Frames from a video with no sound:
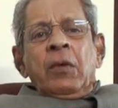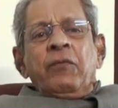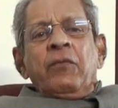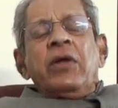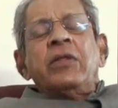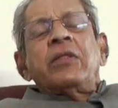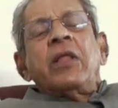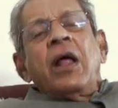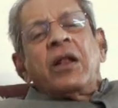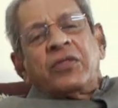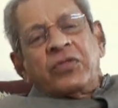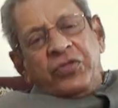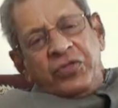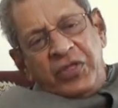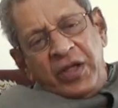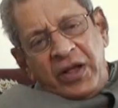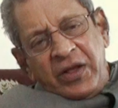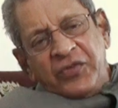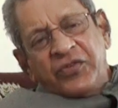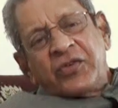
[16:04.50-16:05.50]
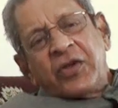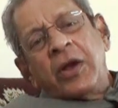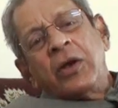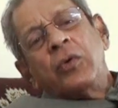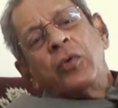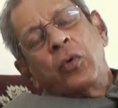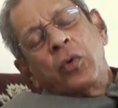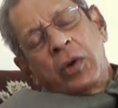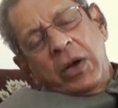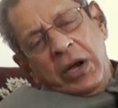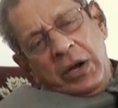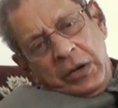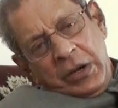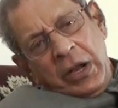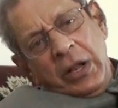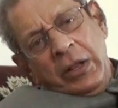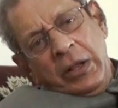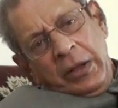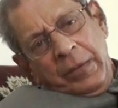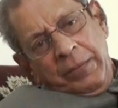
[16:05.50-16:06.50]
When they are thick-skinned, who can
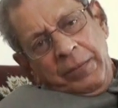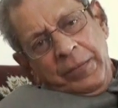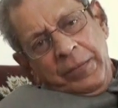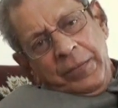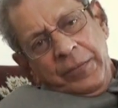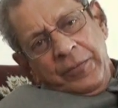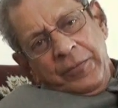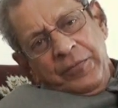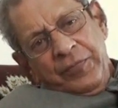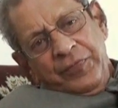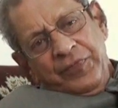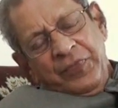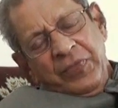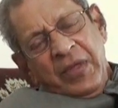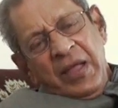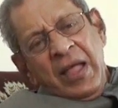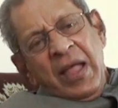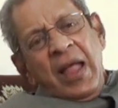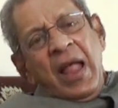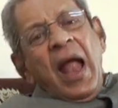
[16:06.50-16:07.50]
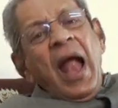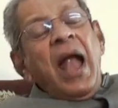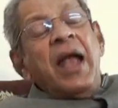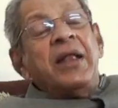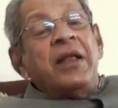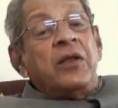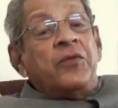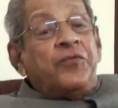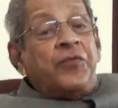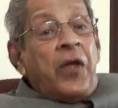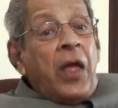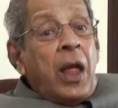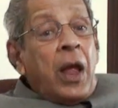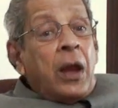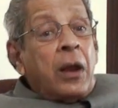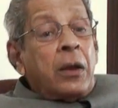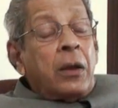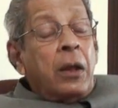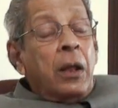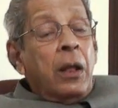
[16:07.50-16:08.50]
tell them? And in
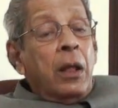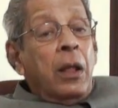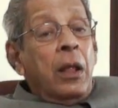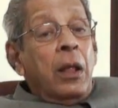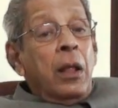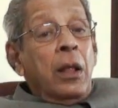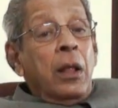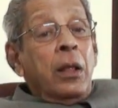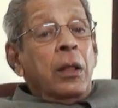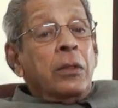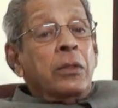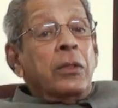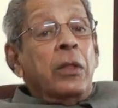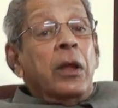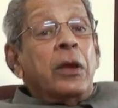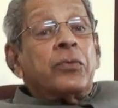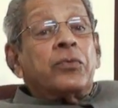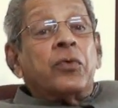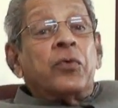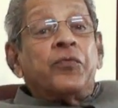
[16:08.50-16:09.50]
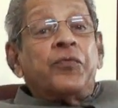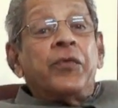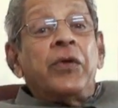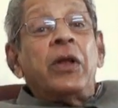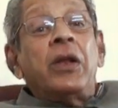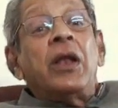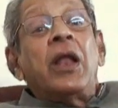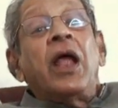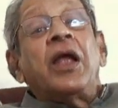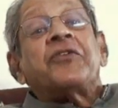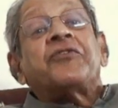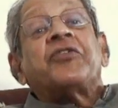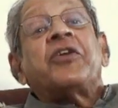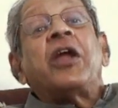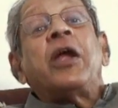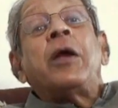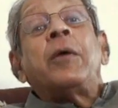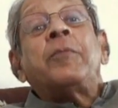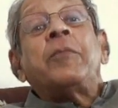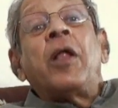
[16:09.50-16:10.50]
fact, they should feel
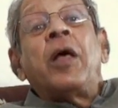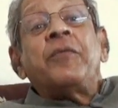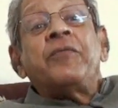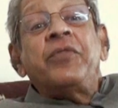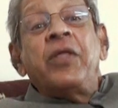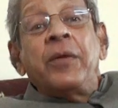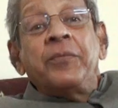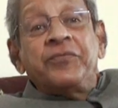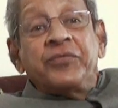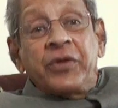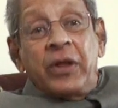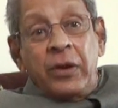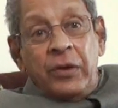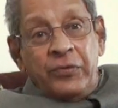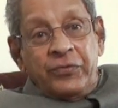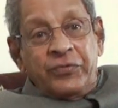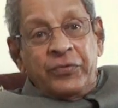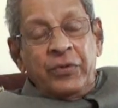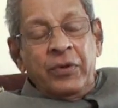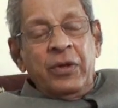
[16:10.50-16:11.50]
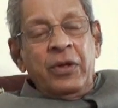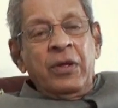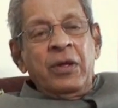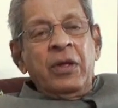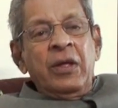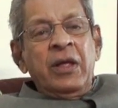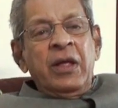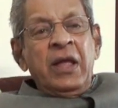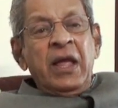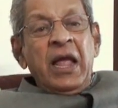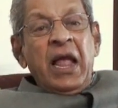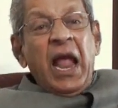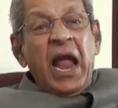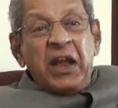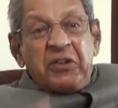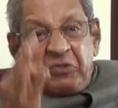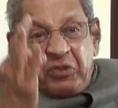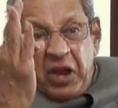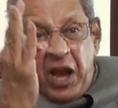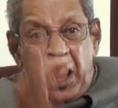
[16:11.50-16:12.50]
ashamed of themselves,
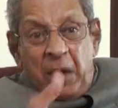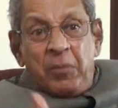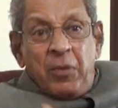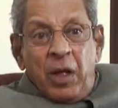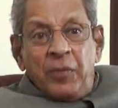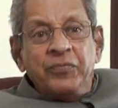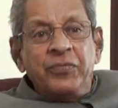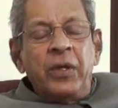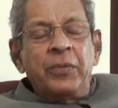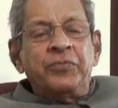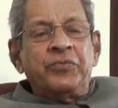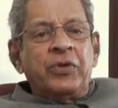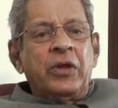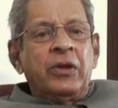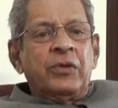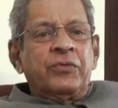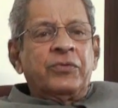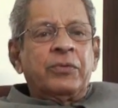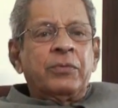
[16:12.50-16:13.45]
ashamed of themselves